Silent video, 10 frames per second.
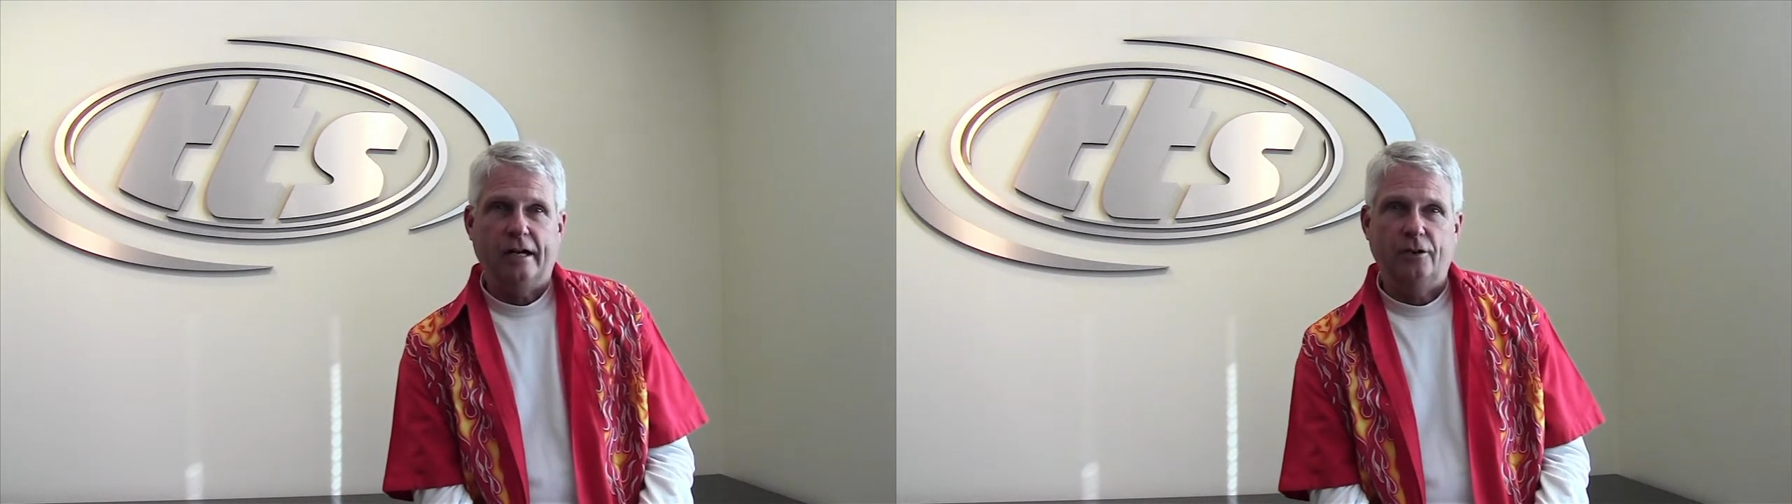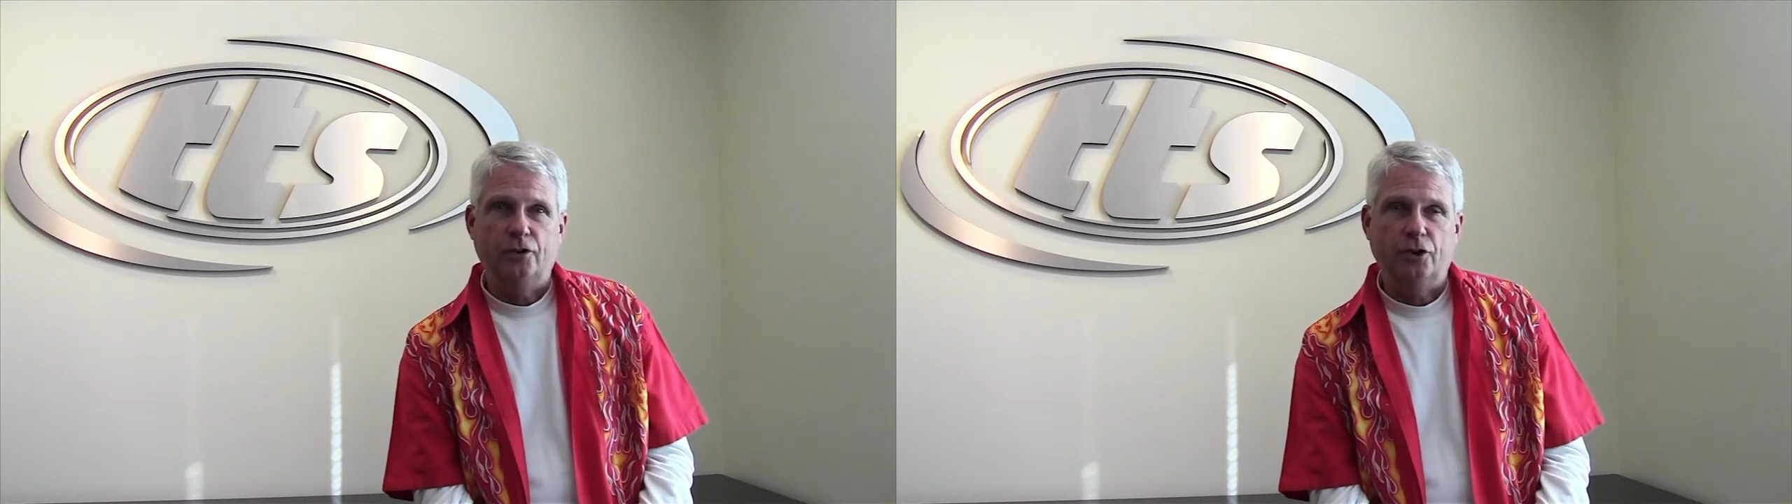
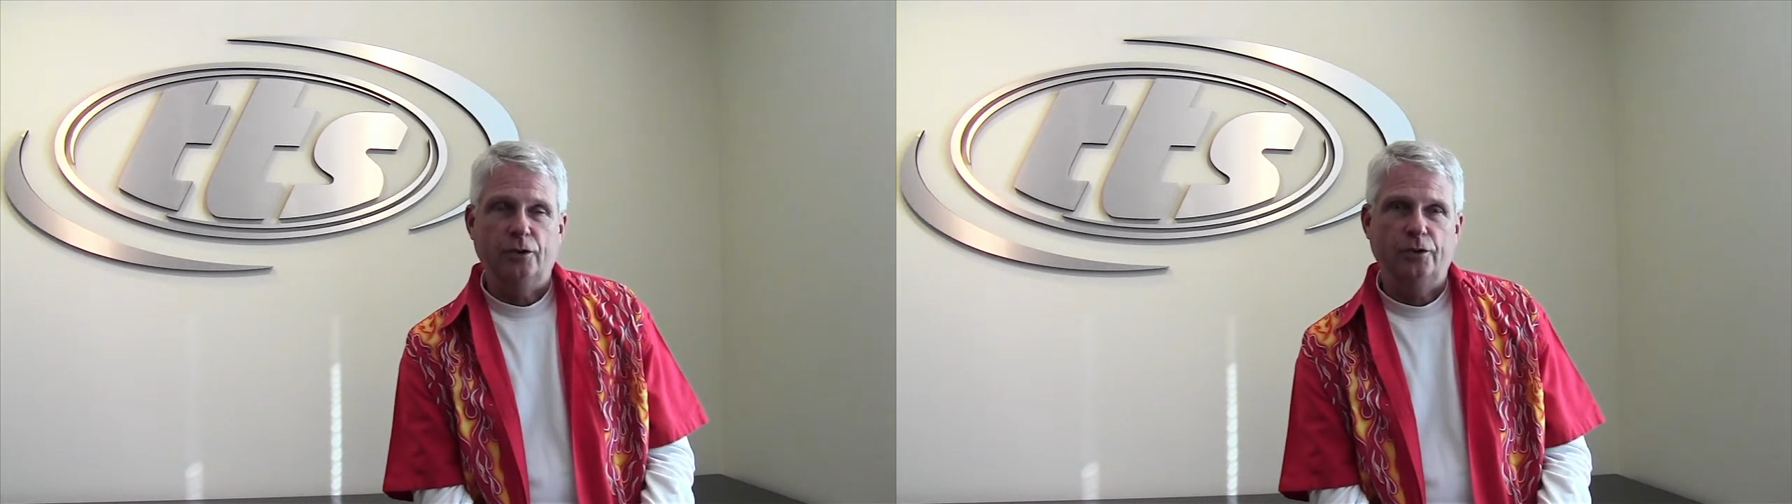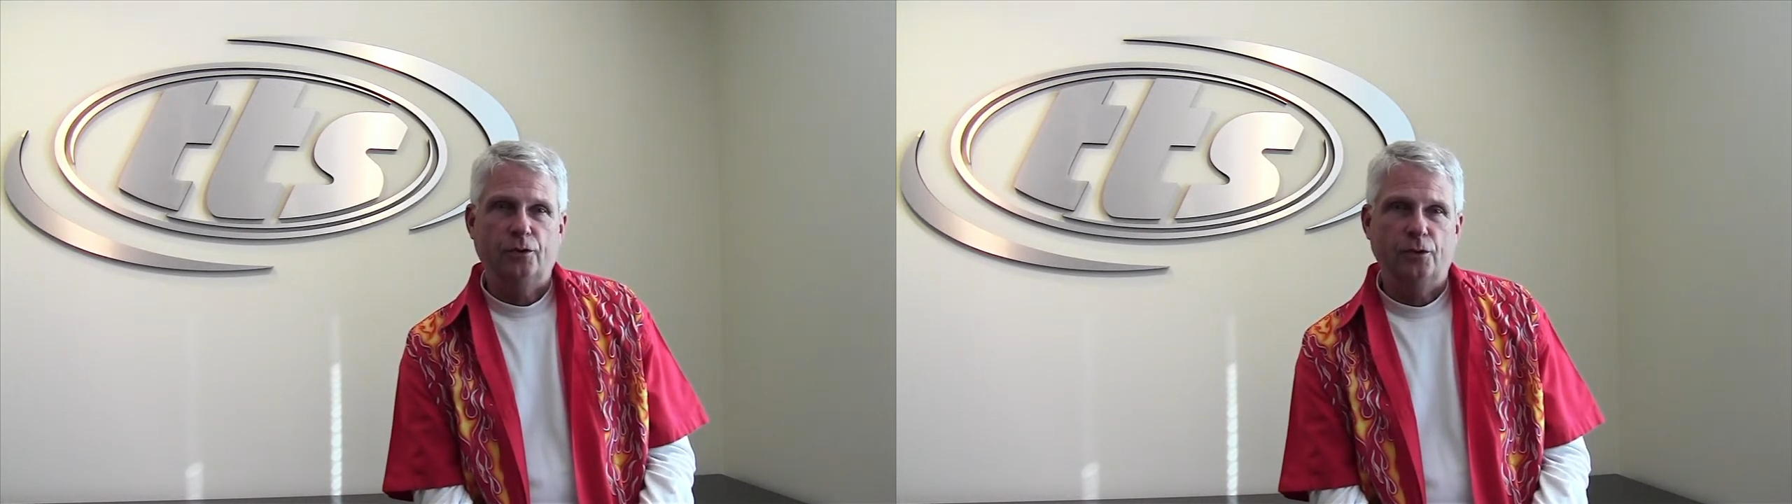Auto
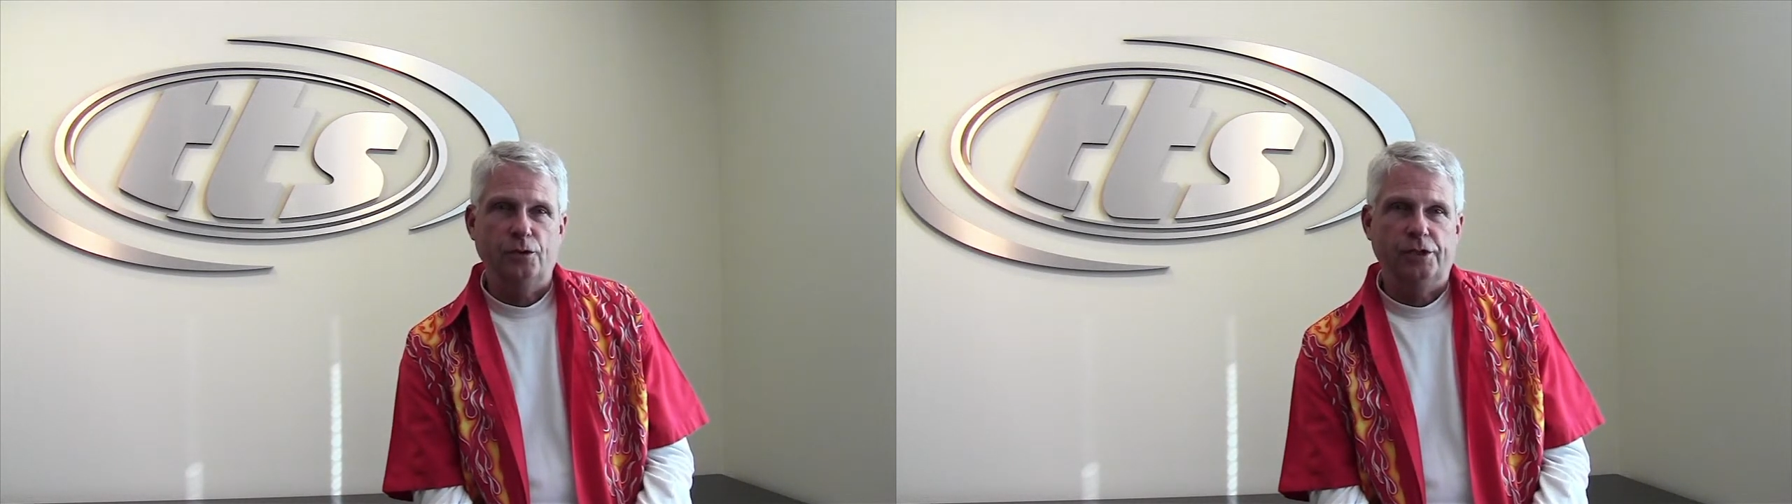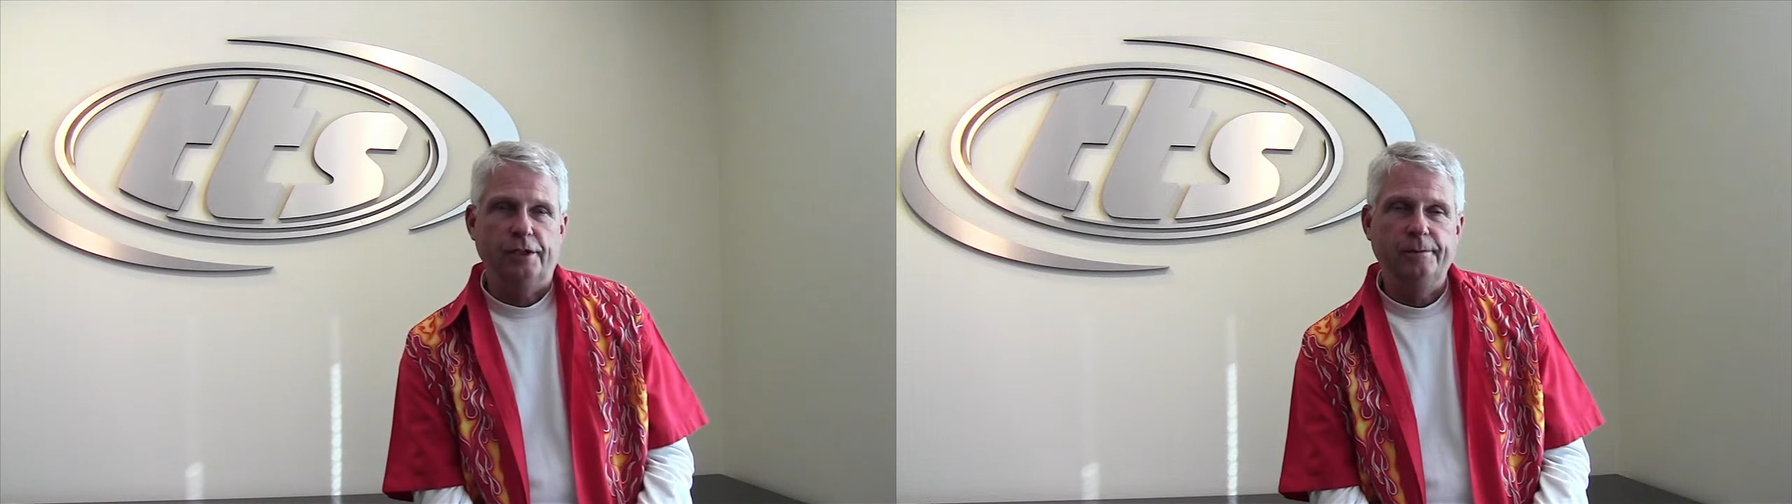Show and
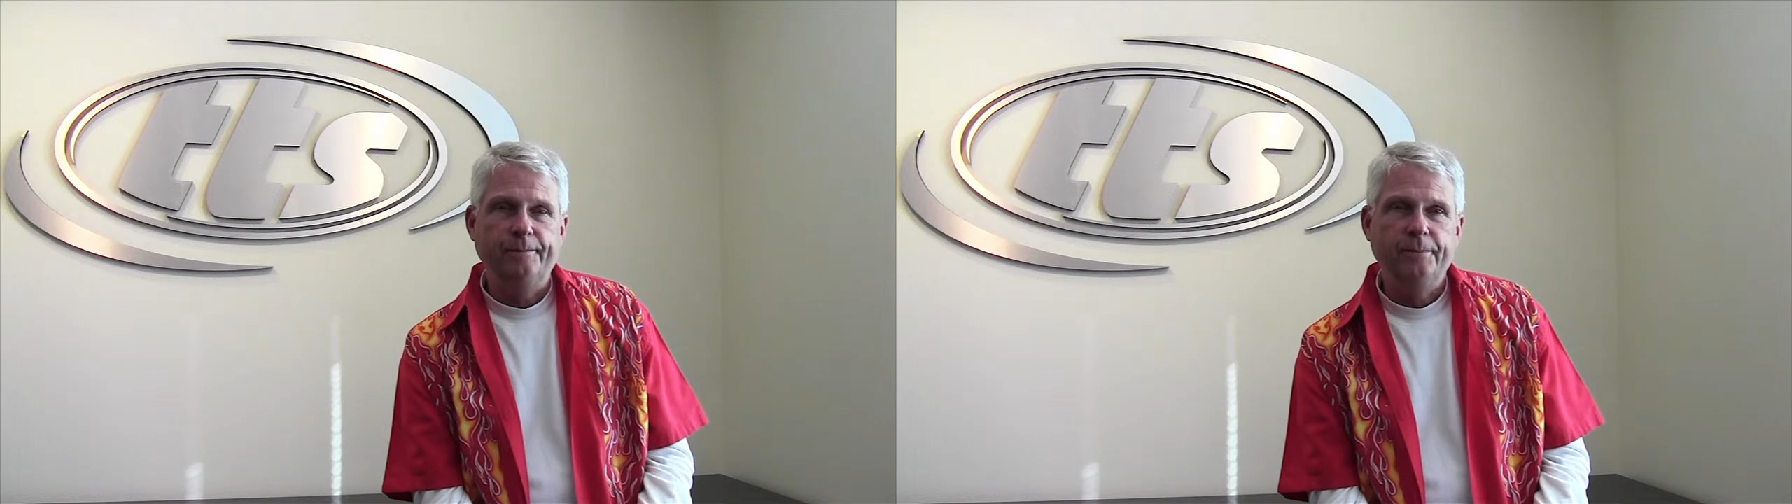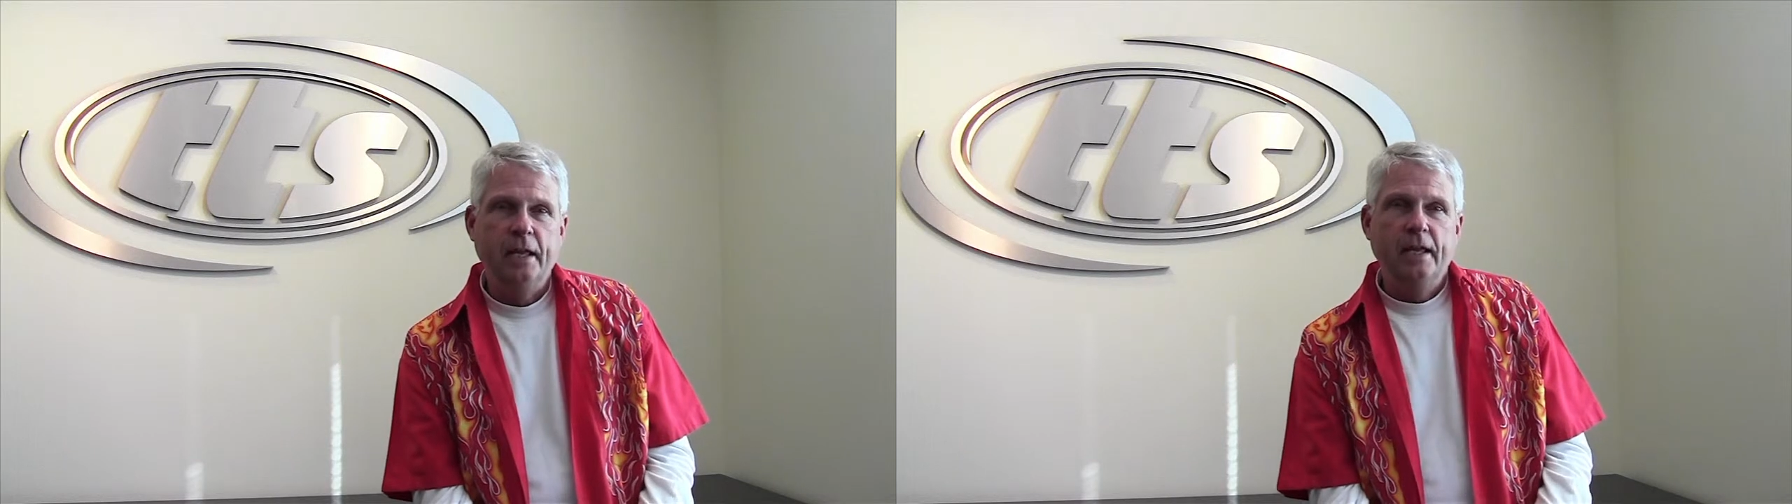Cruise-In.